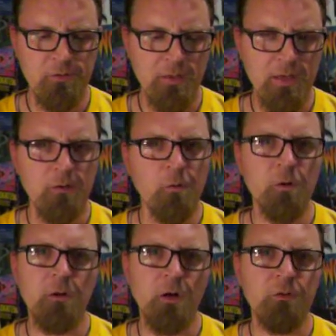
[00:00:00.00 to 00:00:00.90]
that or
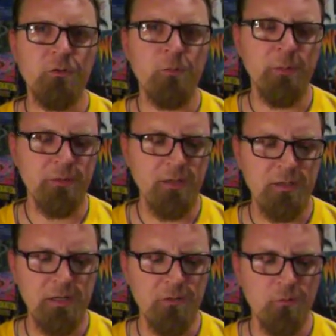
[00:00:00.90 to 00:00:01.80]
cautious about that,
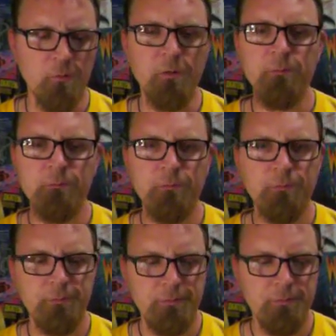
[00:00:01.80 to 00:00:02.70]
either or,
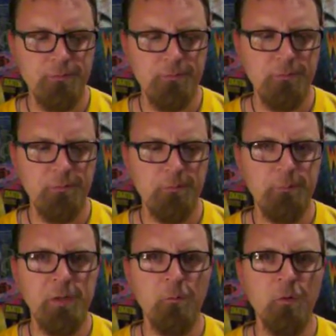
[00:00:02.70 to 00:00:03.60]

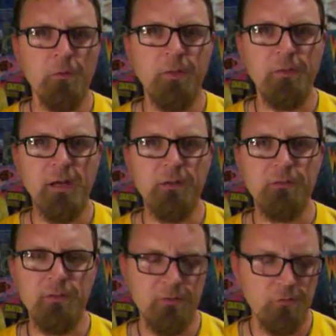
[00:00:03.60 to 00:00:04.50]
be warned that that is
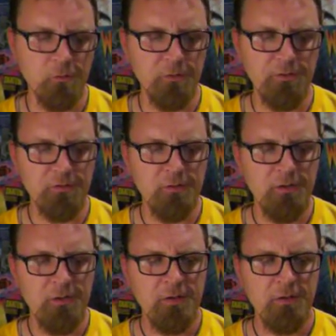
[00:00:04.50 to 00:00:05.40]
in the stories.
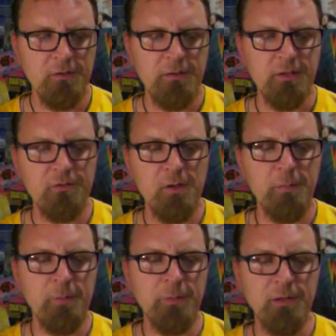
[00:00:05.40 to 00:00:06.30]
Next up
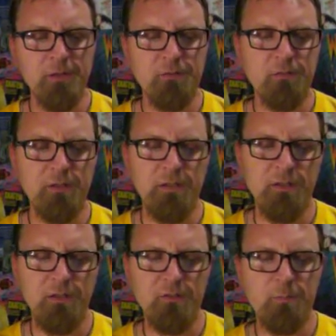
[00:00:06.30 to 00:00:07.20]
on my list
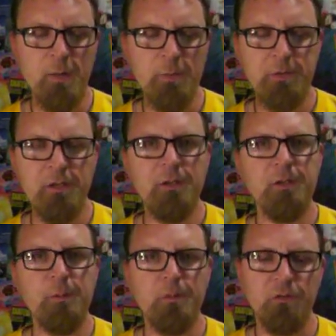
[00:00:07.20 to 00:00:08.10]
is Pop Kill
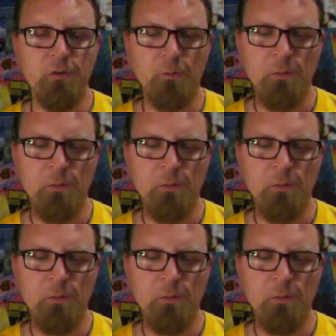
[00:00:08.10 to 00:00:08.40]
number 2.